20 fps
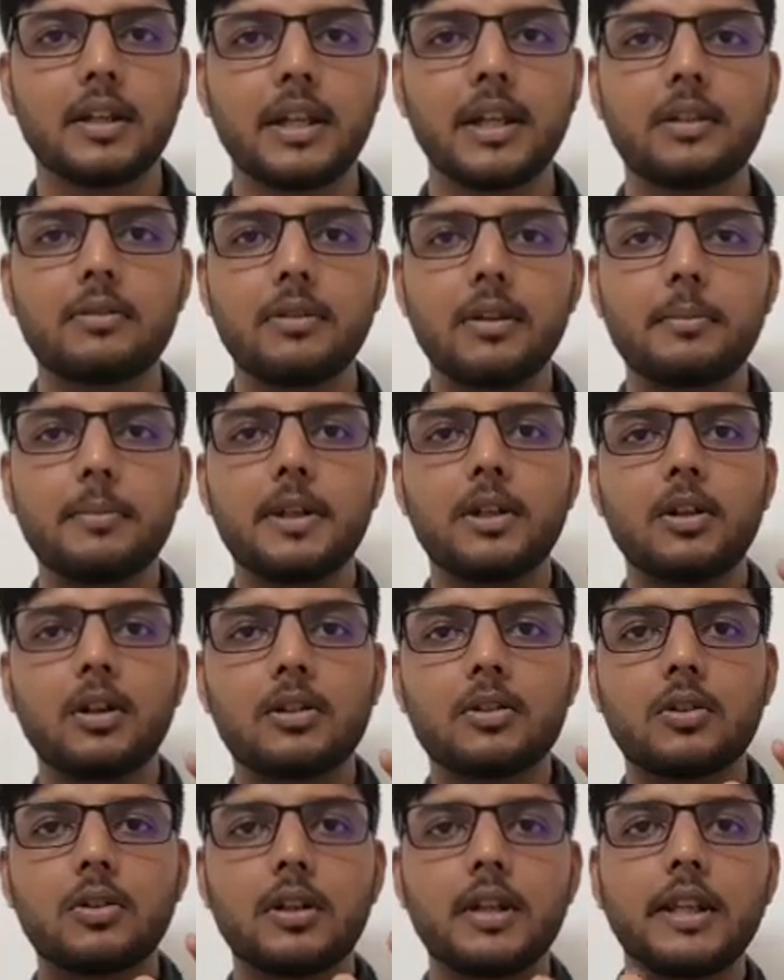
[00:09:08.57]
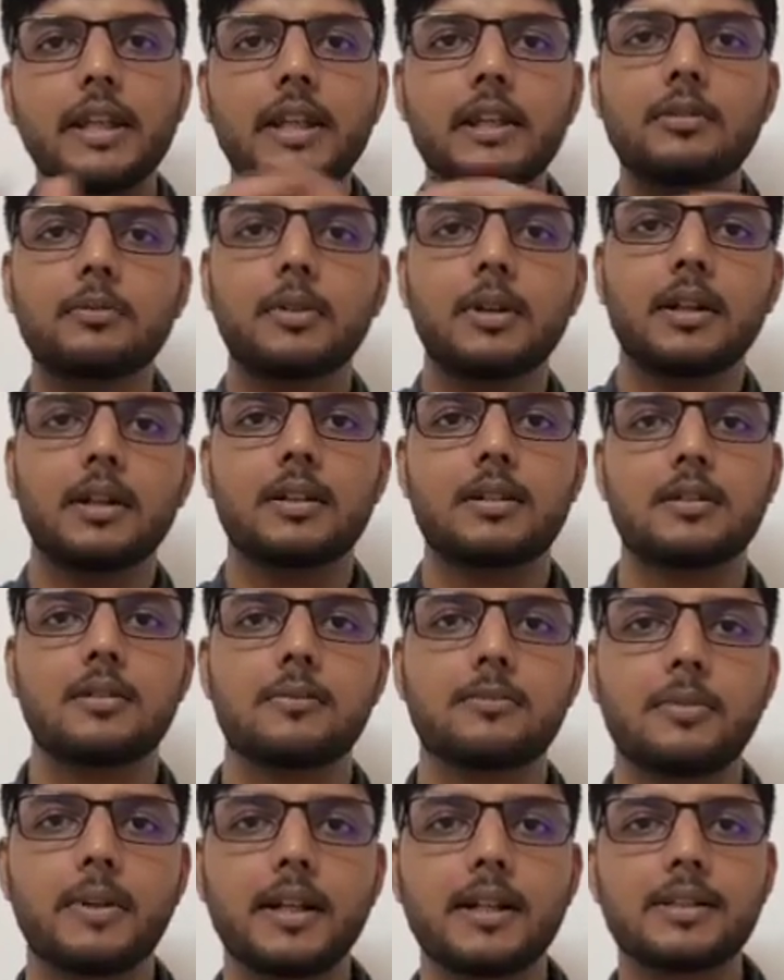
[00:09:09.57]
It will be not gonna invert.
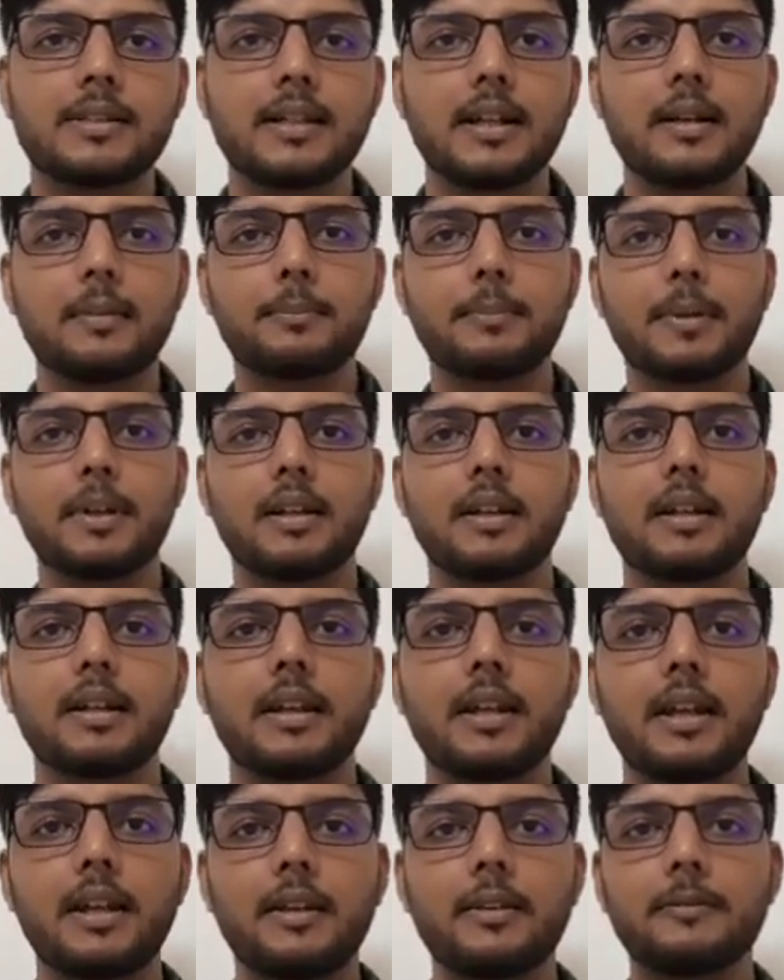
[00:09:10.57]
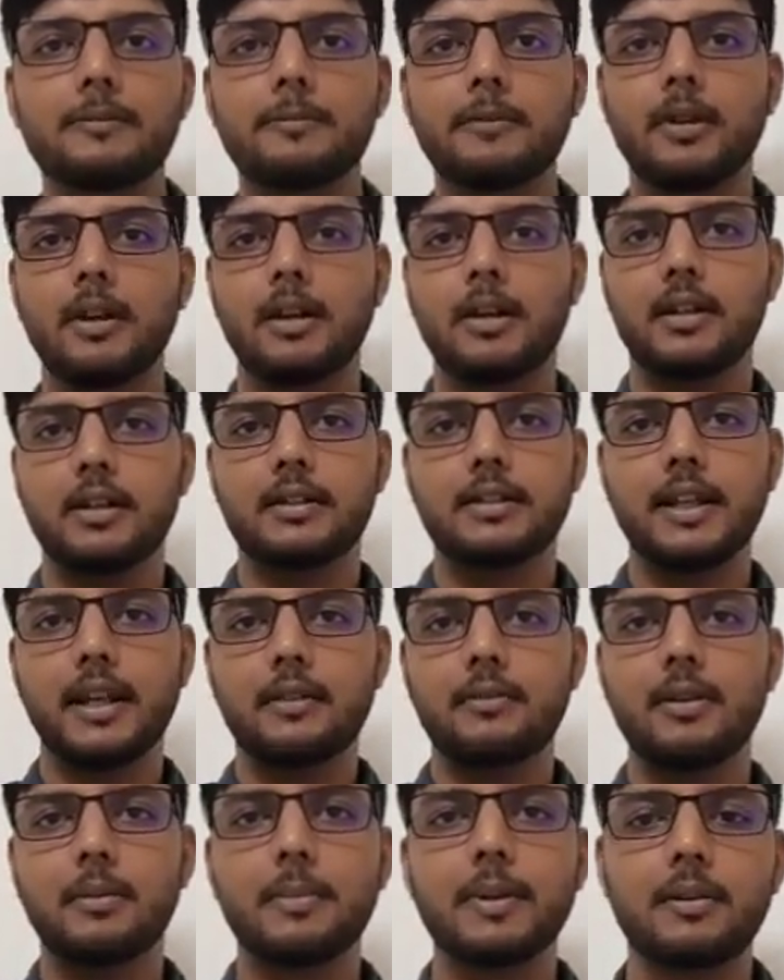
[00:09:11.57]
For example, if
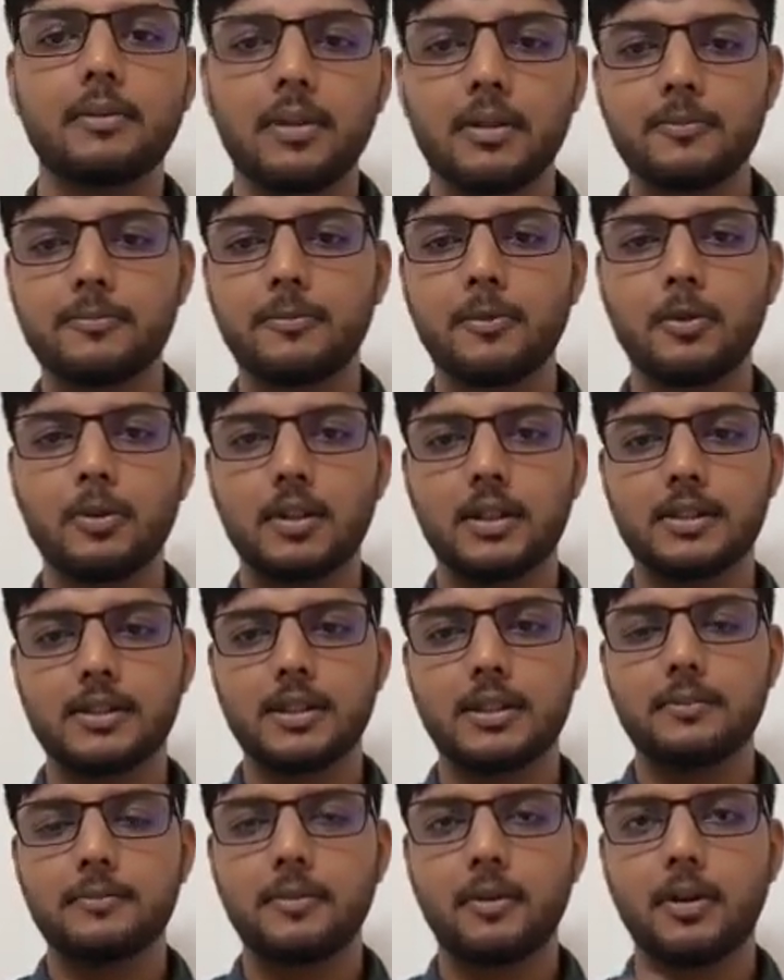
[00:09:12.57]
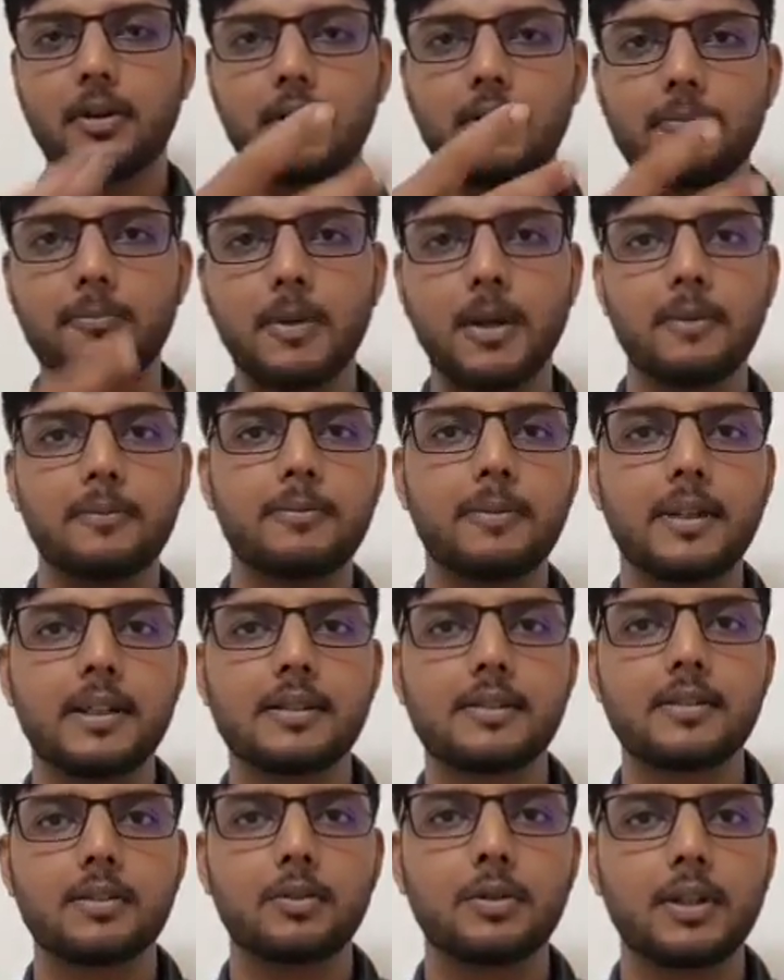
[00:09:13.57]
there will be one focus in front of my
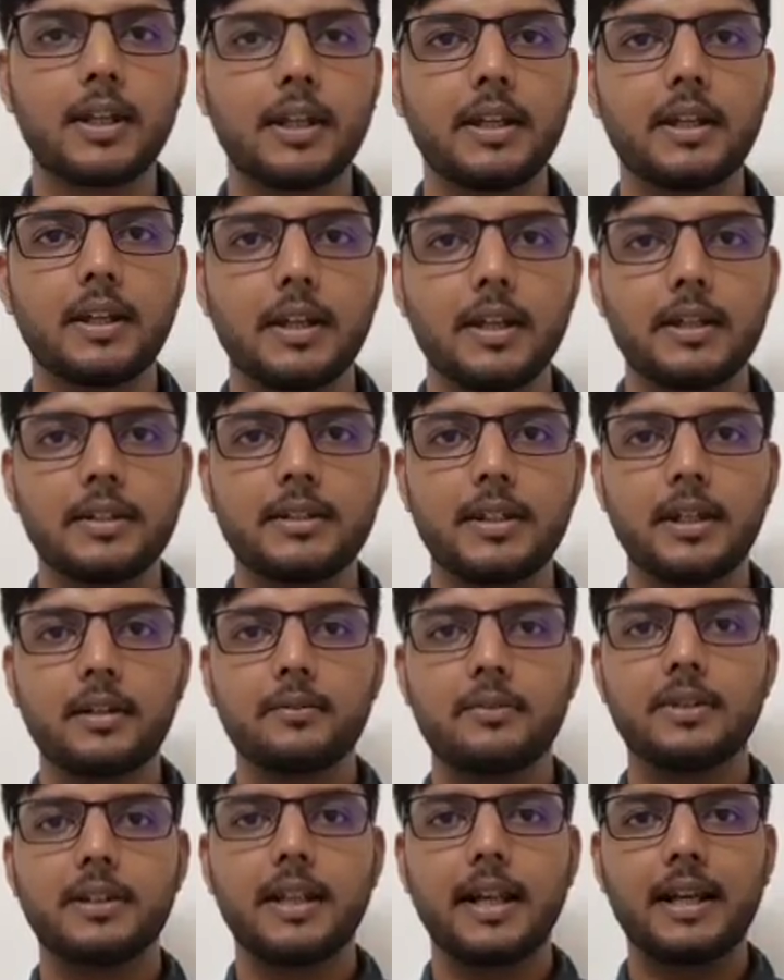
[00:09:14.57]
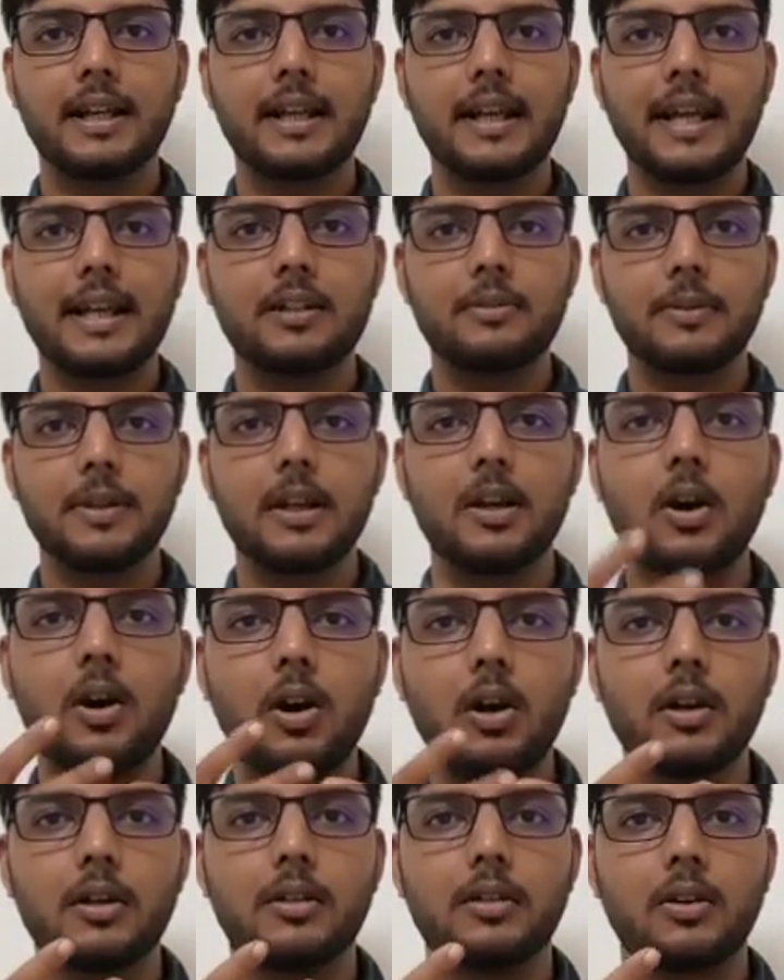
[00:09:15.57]
face, okay, then that light will
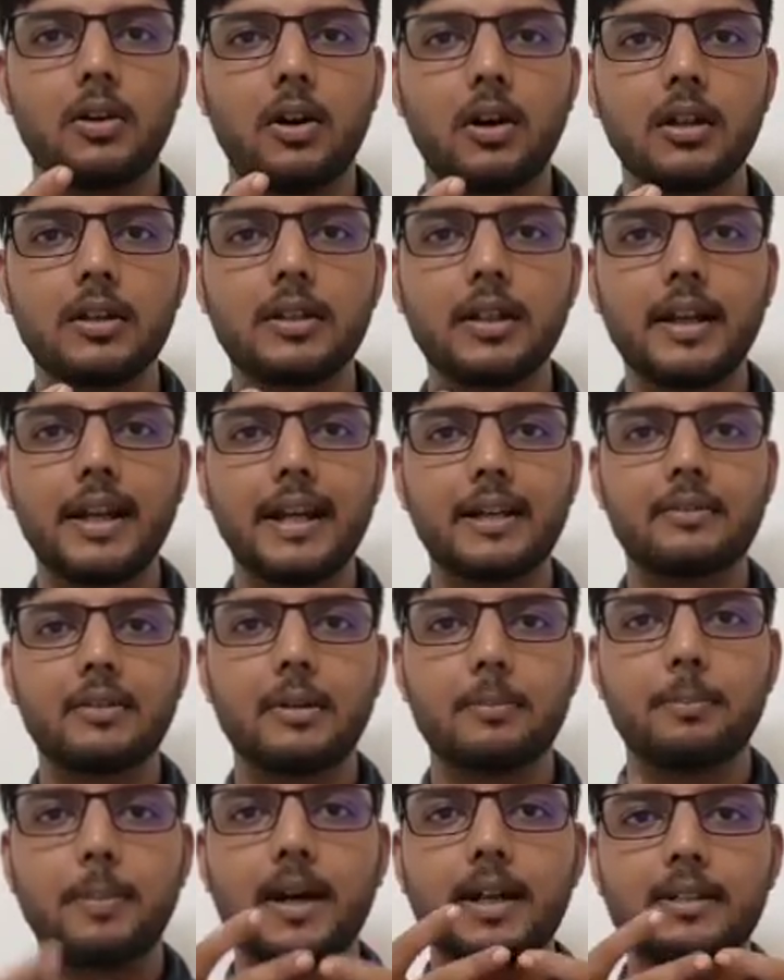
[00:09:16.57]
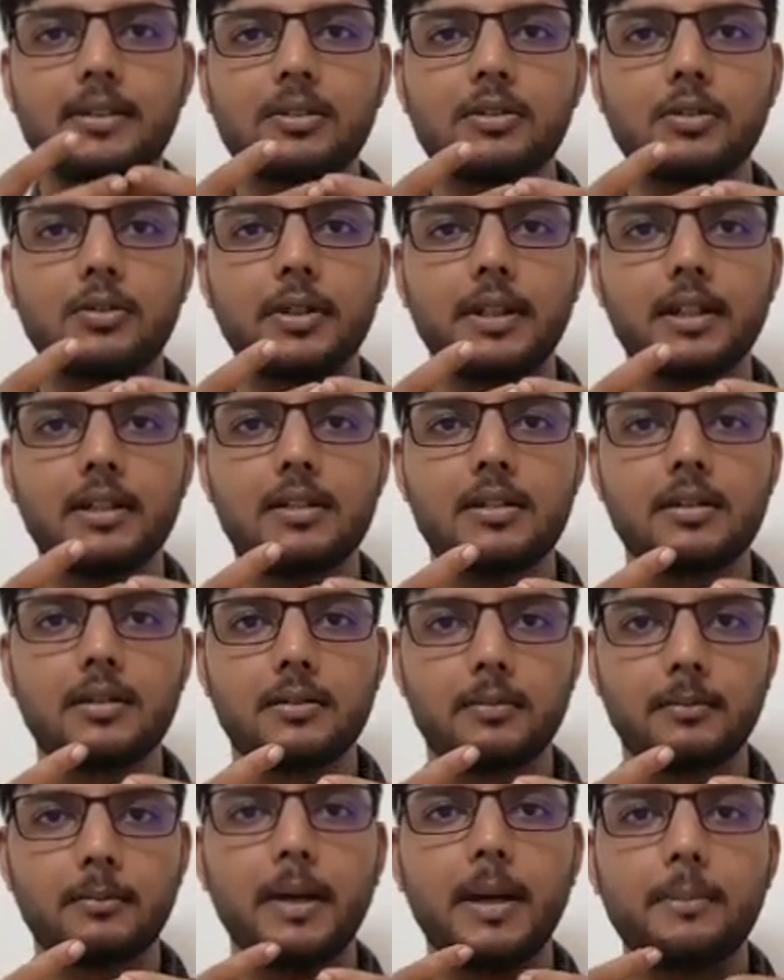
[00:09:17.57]
on, all the light will pass through it,
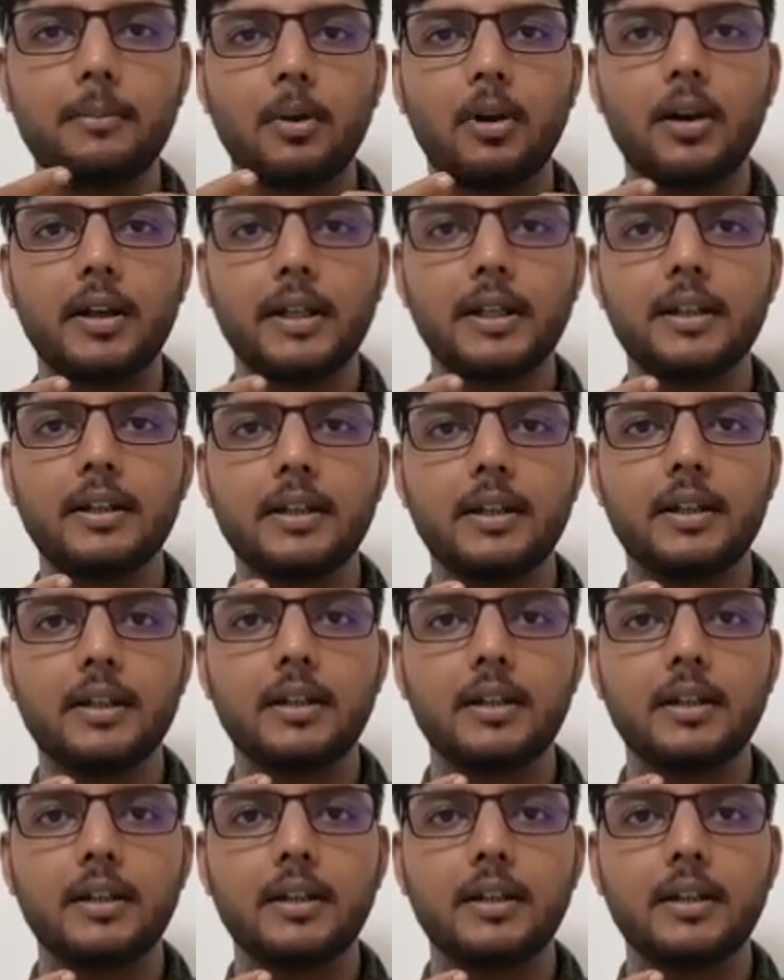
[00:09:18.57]
my body.